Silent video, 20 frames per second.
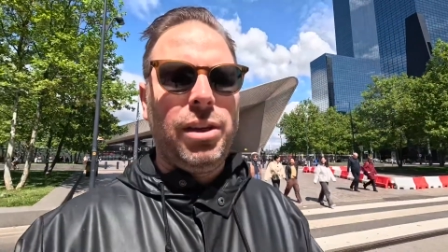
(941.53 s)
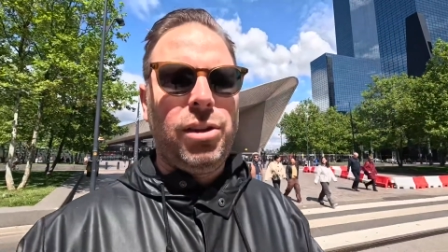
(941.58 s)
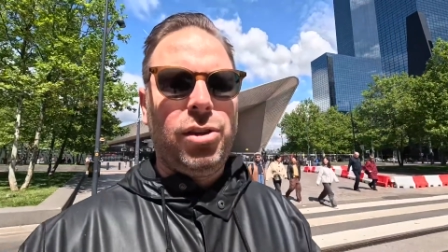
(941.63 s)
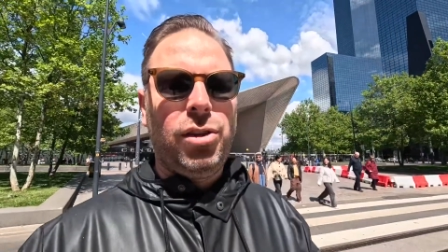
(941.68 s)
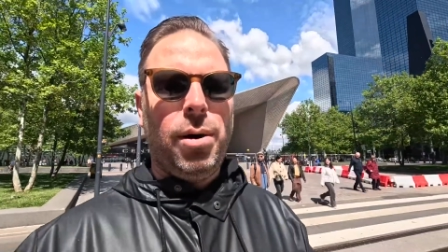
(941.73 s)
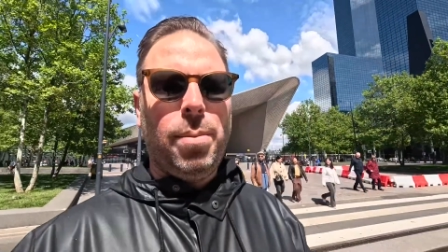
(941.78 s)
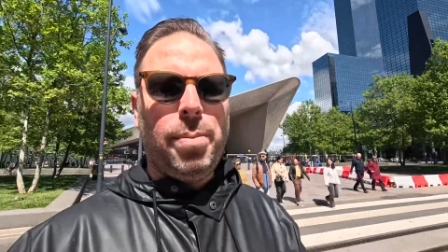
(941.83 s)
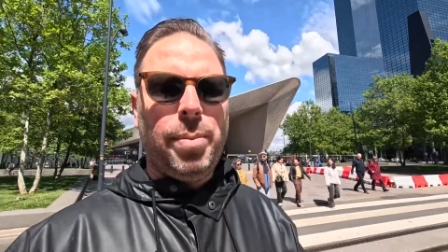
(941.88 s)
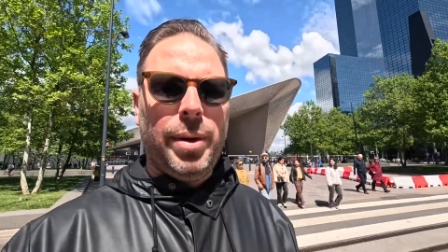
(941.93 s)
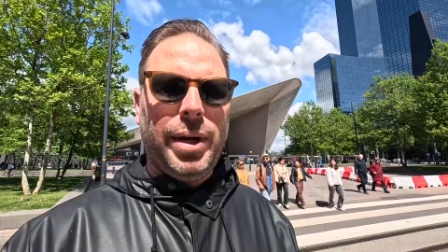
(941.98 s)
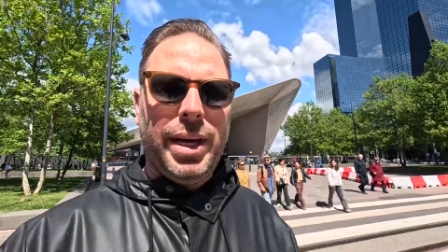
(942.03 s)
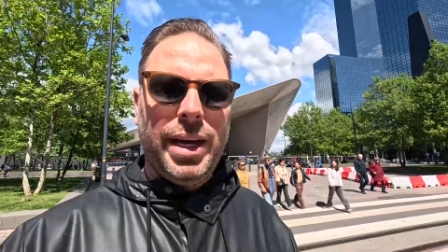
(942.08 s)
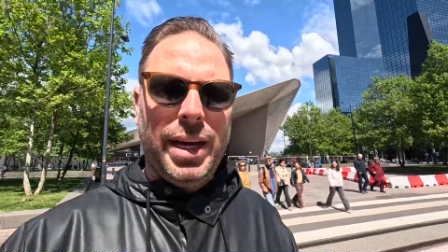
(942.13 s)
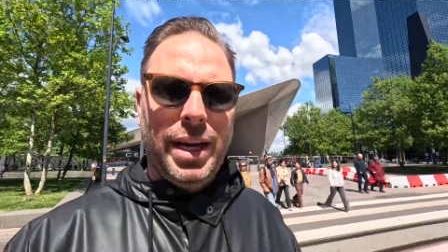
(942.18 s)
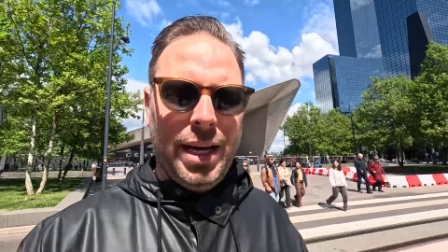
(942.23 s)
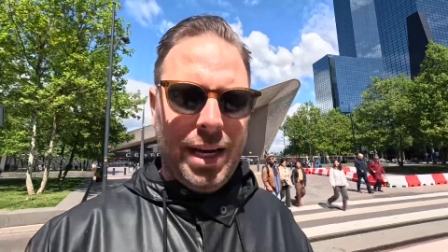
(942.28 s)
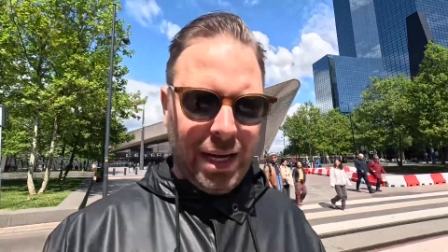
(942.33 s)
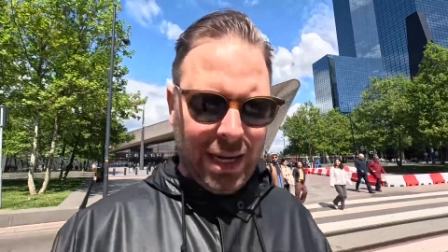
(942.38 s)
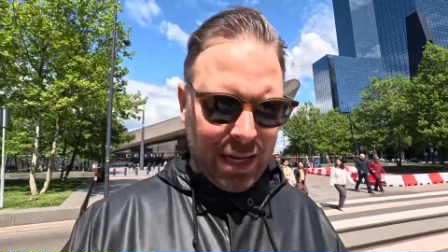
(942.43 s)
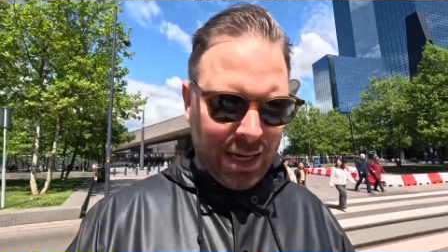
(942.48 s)

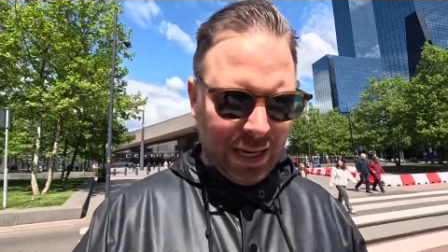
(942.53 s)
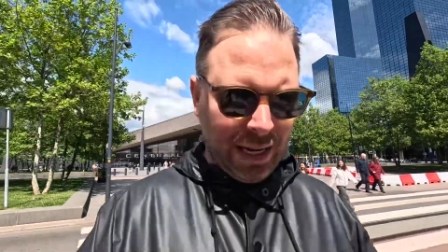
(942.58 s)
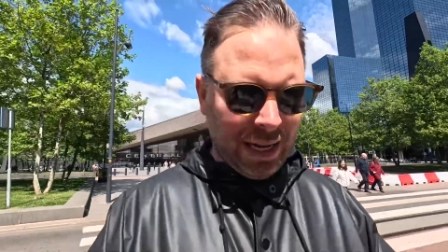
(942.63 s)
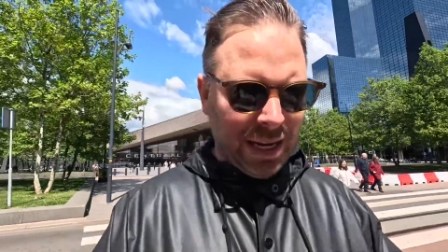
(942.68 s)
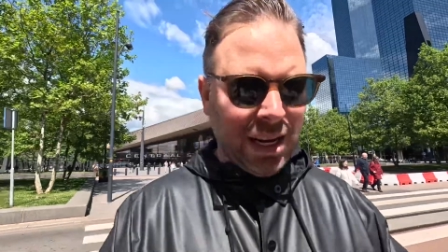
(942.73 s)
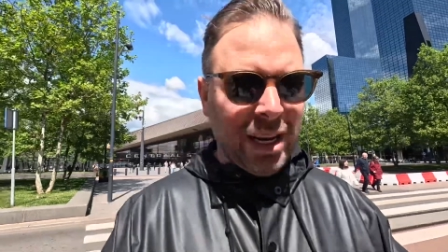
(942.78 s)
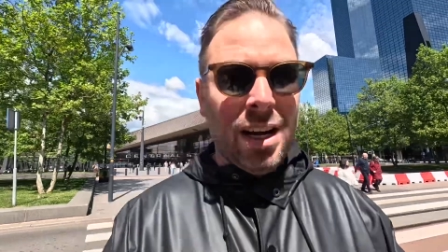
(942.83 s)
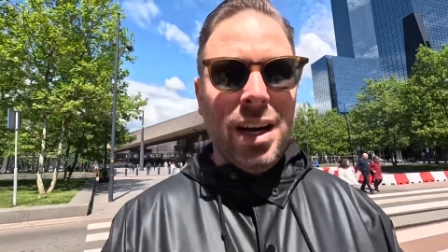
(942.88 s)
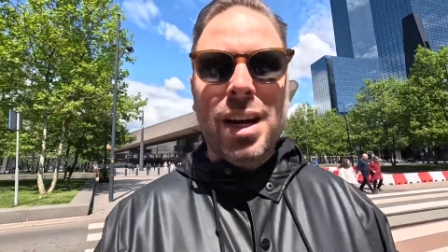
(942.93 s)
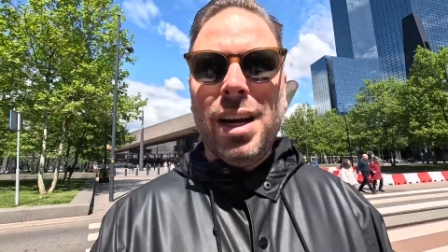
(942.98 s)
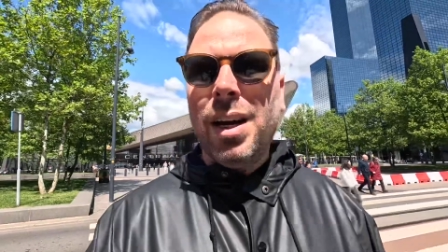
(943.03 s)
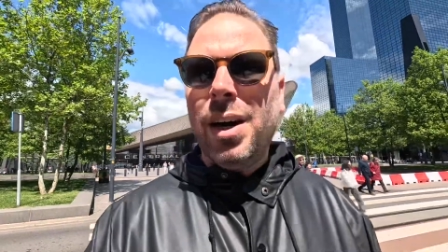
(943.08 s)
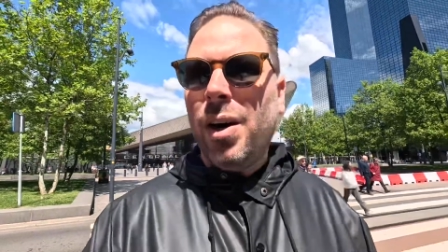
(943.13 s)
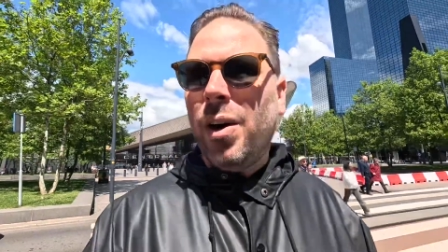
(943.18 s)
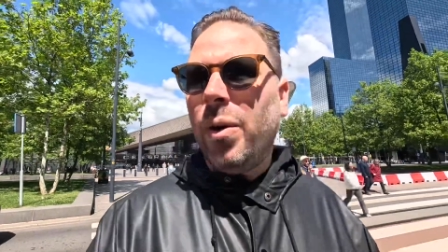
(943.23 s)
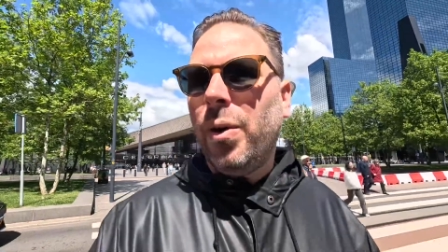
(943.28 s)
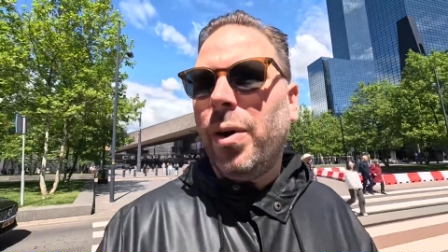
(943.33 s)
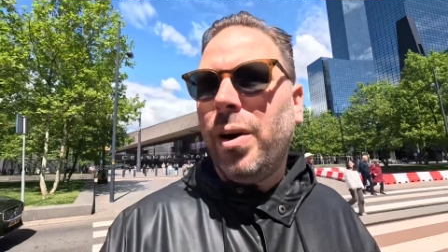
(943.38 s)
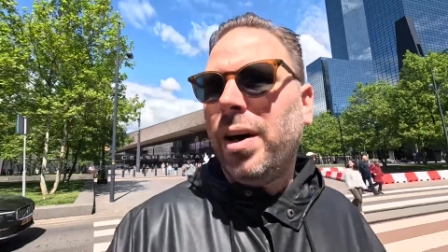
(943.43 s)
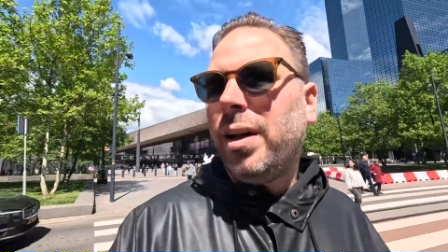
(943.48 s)
shopping and
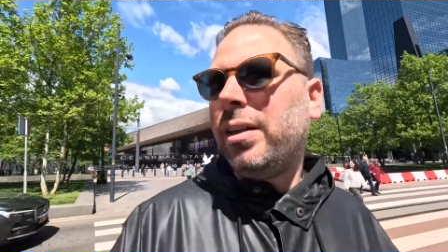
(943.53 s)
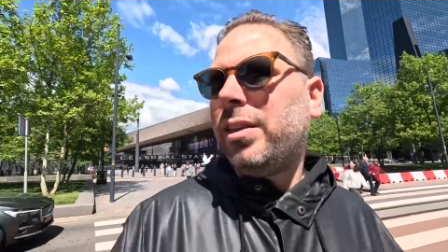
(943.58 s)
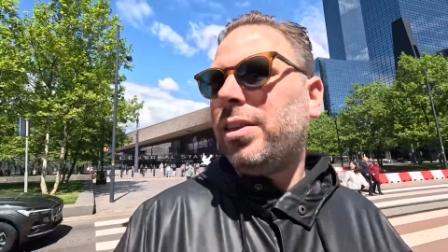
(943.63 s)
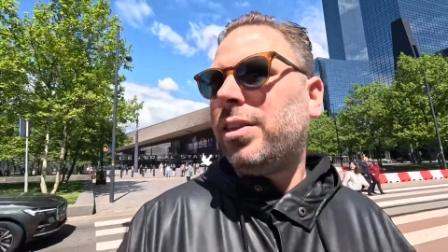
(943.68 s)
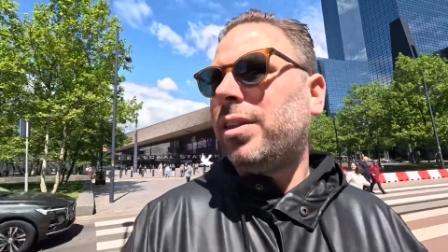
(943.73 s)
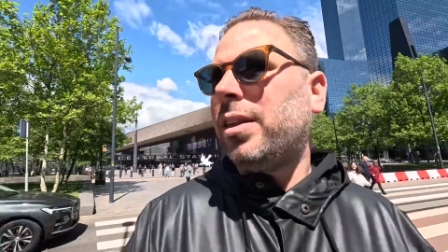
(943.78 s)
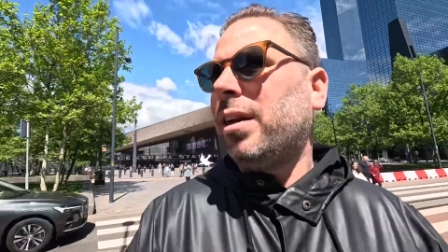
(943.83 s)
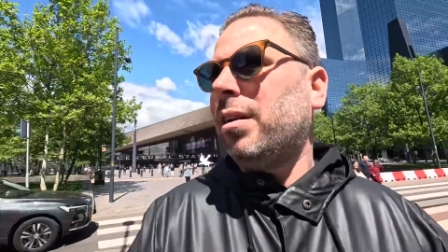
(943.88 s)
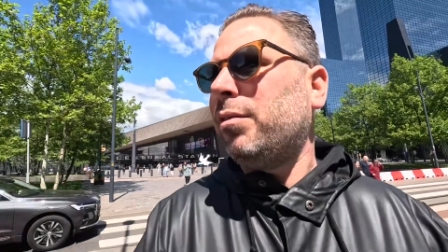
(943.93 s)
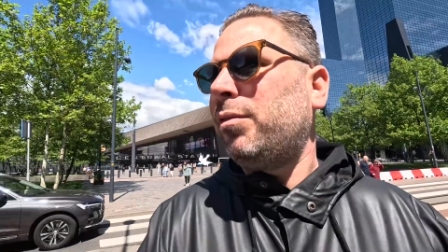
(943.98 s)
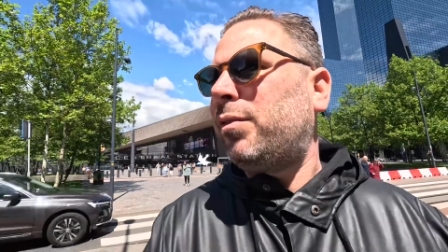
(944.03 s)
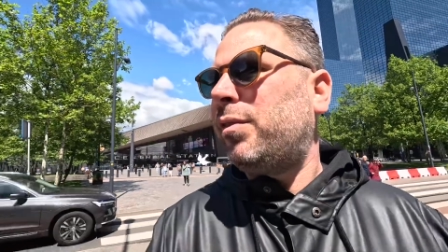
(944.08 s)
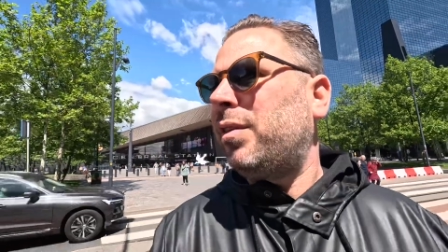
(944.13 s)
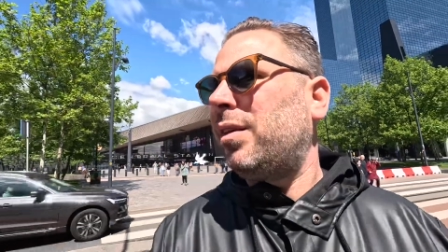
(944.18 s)
all other stuff.